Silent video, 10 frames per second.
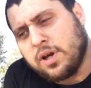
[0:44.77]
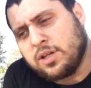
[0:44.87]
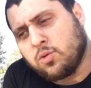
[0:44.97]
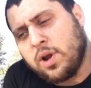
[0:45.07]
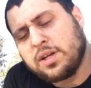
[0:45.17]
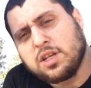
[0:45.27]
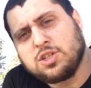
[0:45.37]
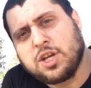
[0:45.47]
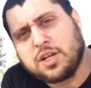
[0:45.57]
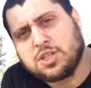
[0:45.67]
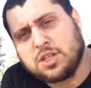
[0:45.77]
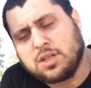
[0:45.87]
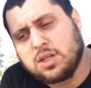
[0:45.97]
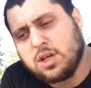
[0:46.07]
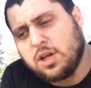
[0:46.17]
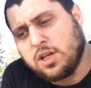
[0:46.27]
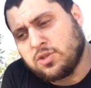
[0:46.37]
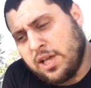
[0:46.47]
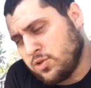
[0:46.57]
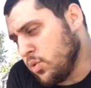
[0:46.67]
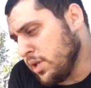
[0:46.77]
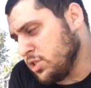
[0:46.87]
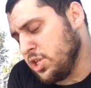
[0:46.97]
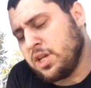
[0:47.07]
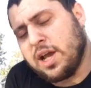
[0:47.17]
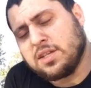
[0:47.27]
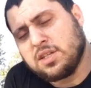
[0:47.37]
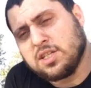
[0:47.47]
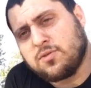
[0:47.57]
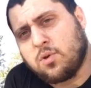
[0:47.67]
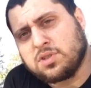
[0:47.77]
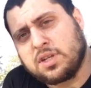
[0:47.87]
a direct injection, that's what GDI stands for.